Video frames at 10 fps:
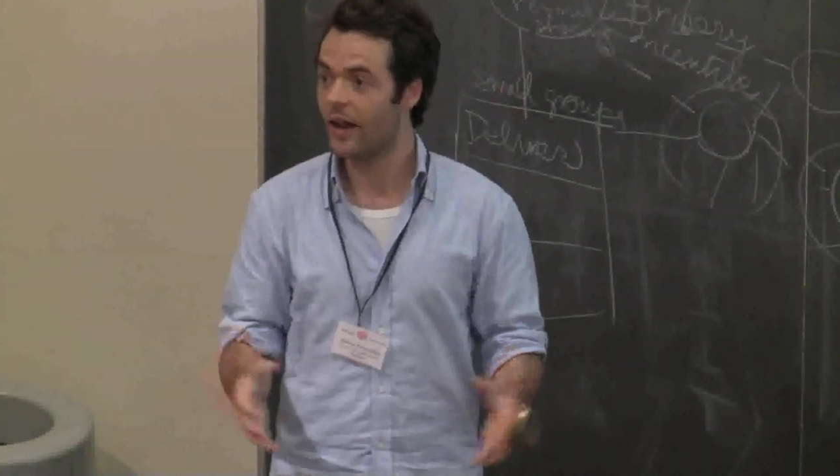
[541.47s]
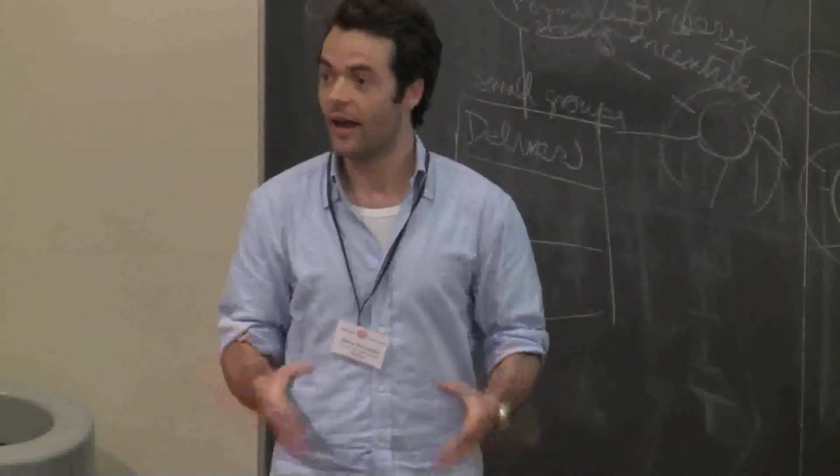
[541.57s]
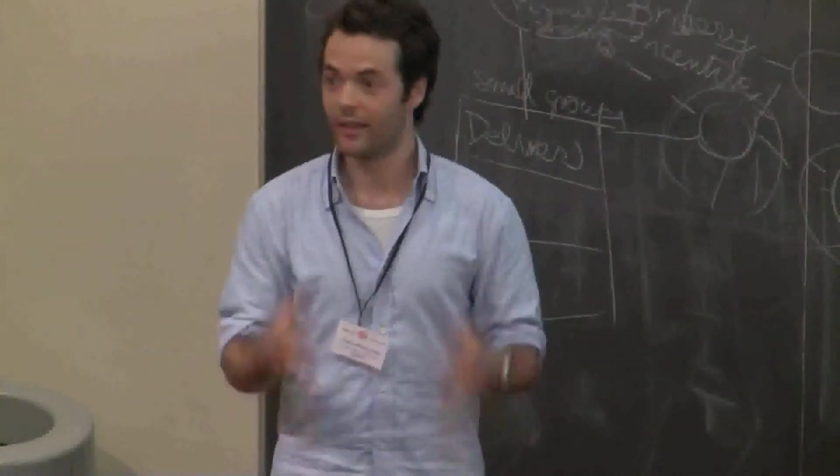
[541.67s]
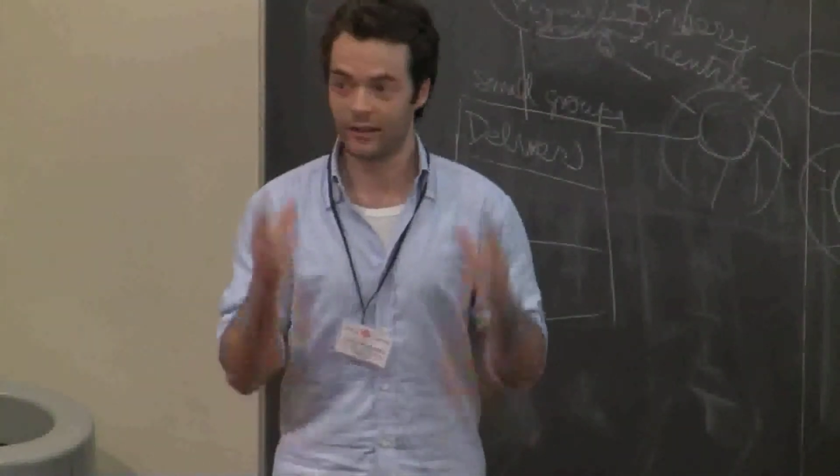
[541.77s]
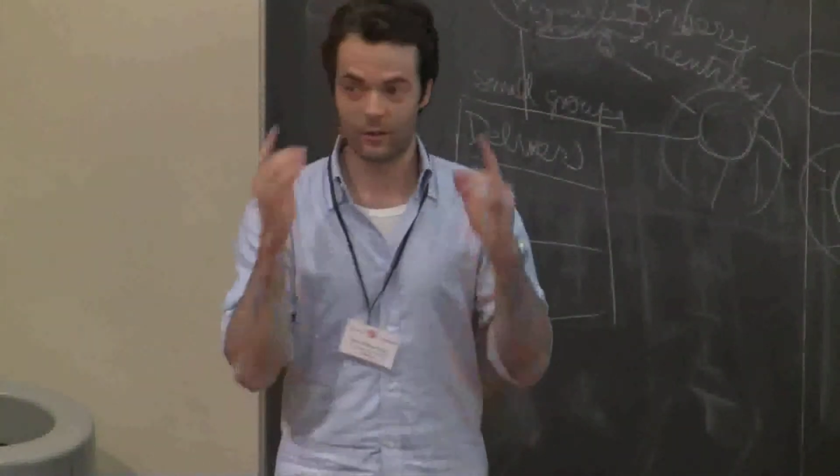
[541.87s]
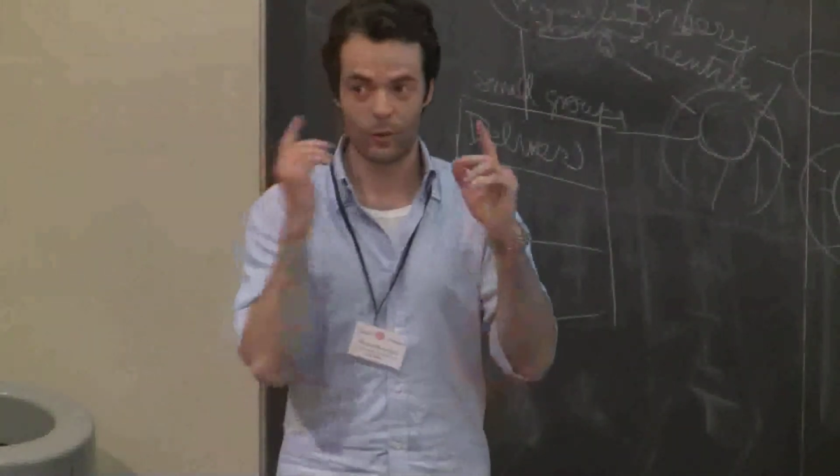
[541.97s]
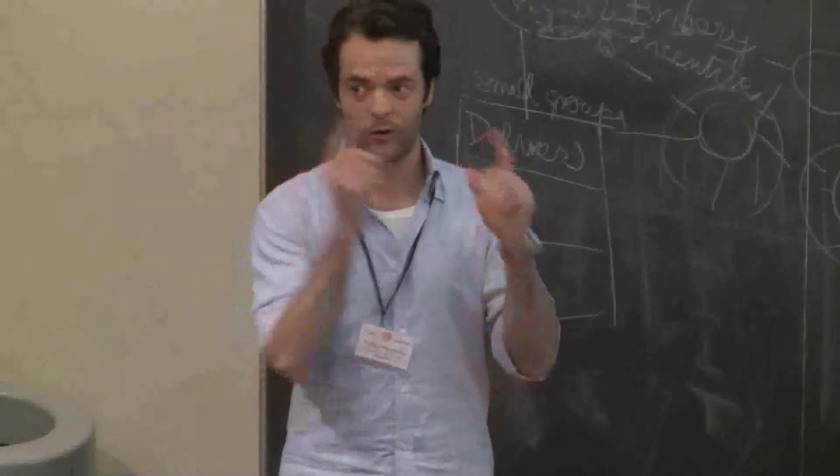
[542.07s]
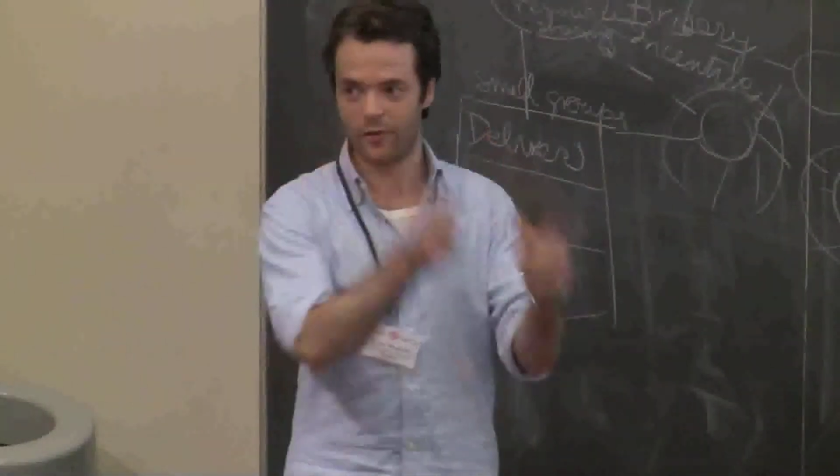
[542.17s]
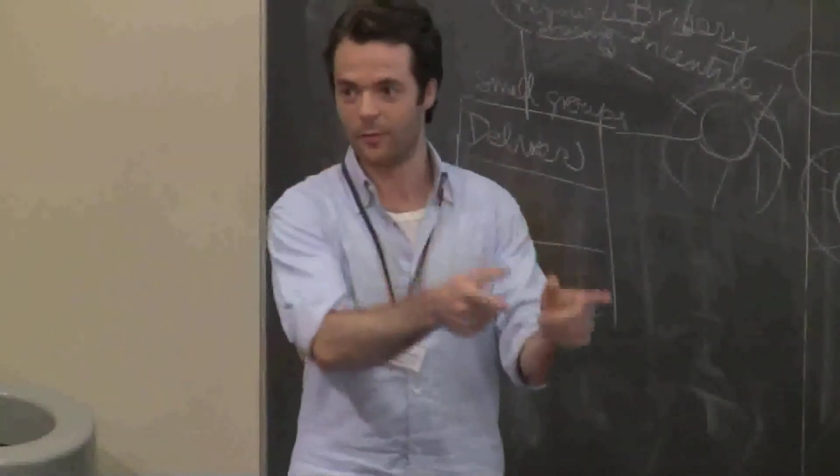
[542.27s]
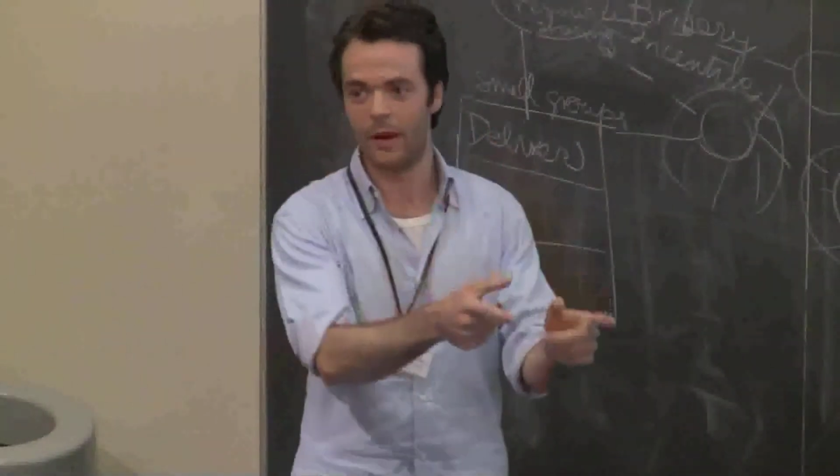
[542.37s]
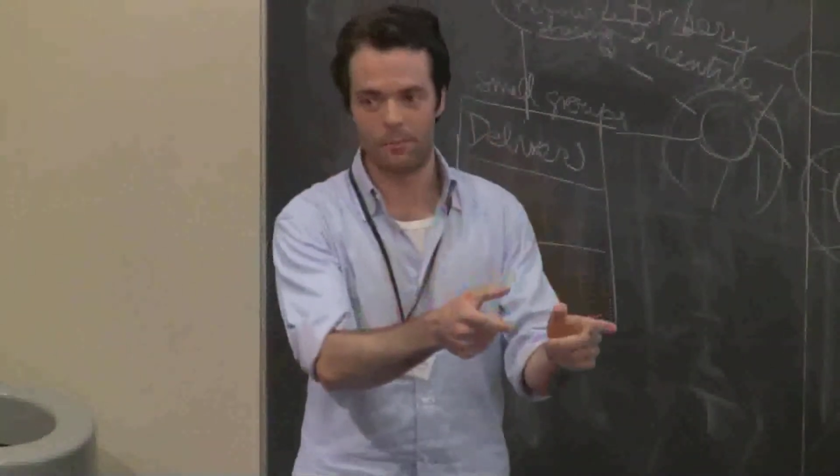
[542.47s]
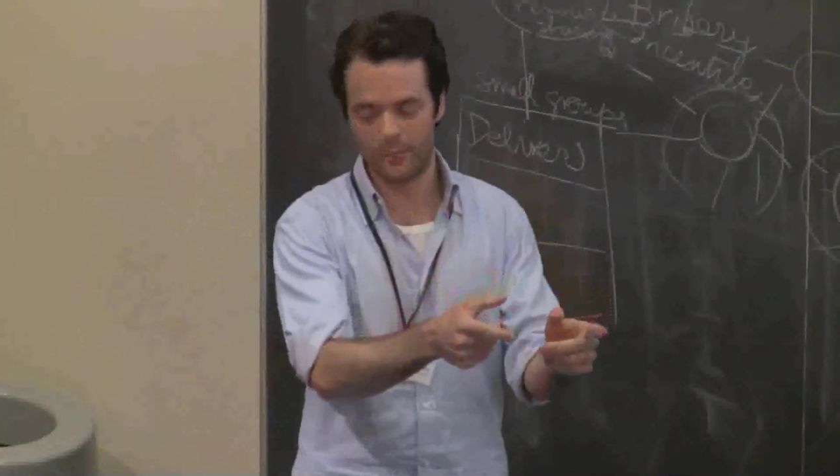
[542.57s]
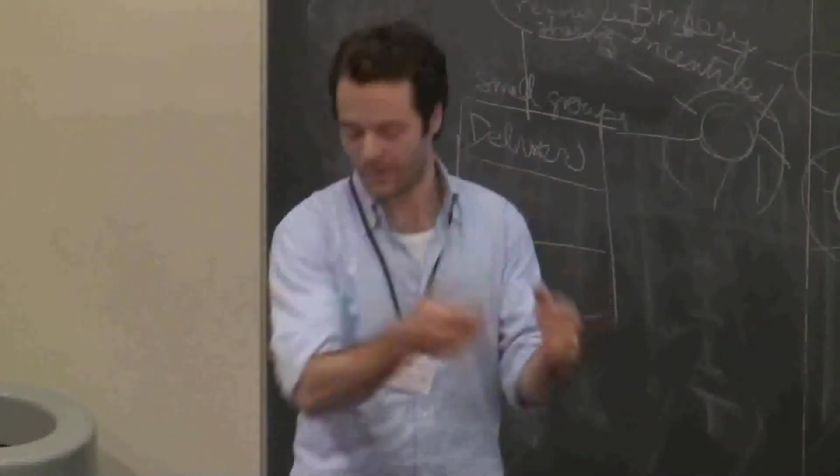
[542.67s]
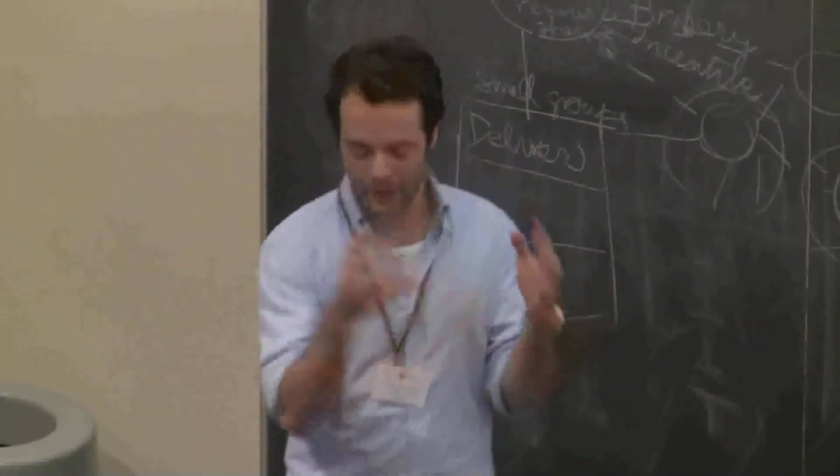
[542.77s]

I think it's one of the